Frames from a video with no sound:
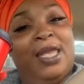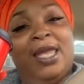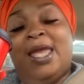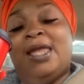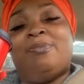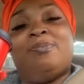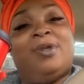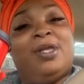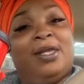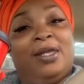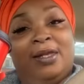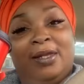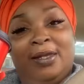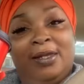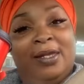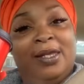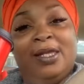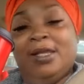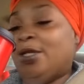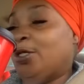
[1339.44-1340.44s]
at me.
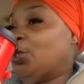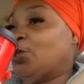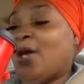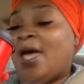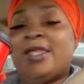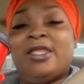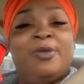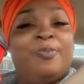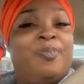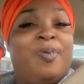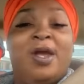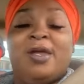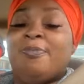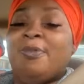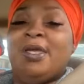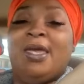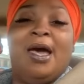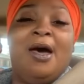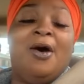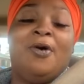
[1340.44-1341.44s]
He even tried to break
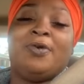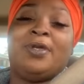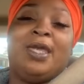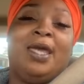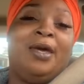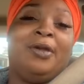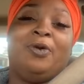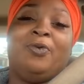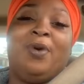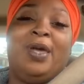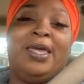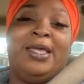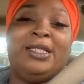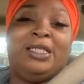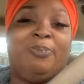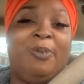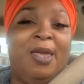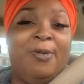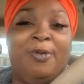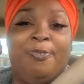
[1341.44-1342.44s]
me all kind of
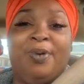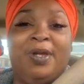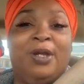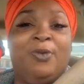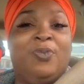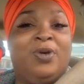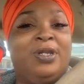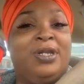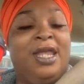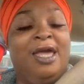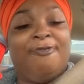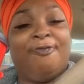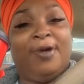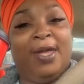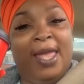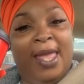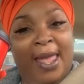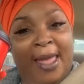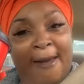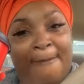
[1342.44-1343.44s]
ways, baby, but it would
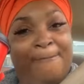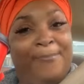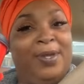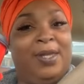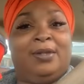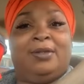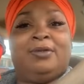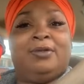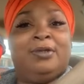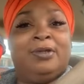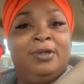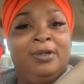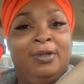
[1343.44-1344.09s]
never happen